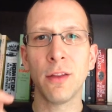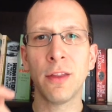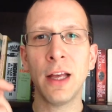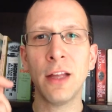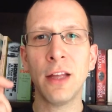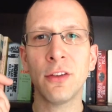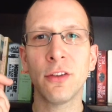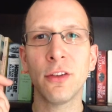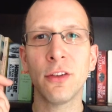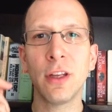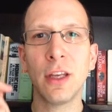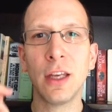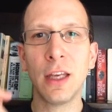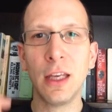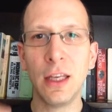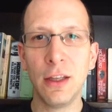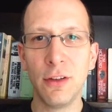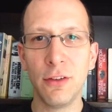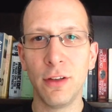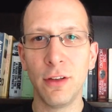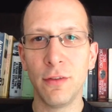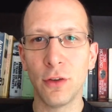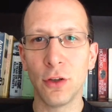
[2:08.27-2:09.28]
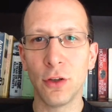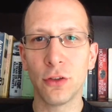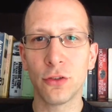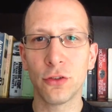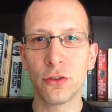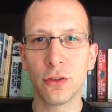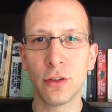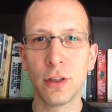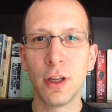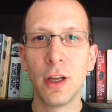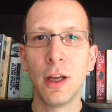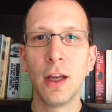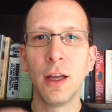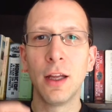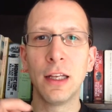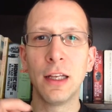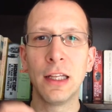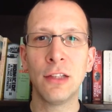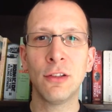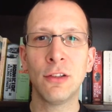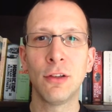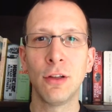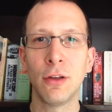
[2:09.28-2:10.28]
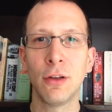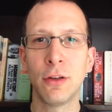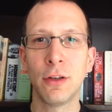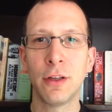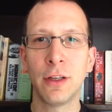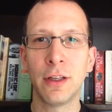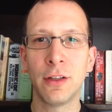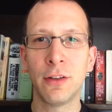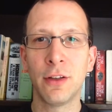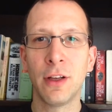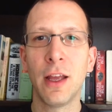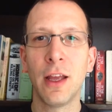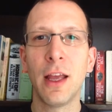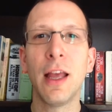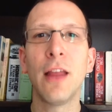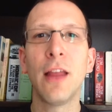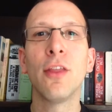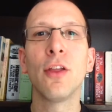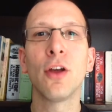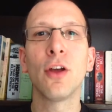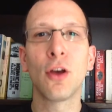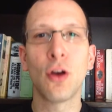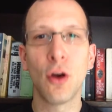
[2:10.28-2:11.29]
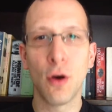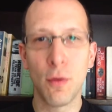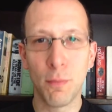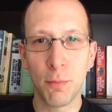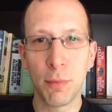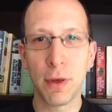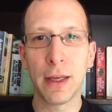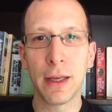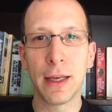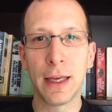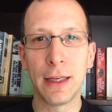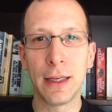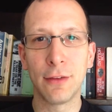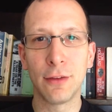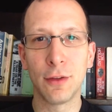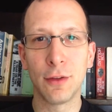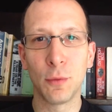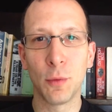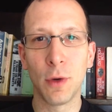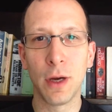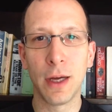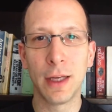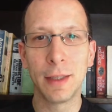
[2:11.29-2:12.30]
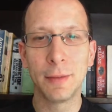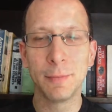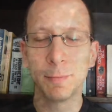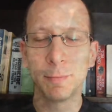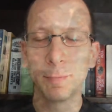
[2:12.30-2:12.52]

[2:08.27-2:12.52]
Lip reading: that's the easy version. Let's look at it the complicated way.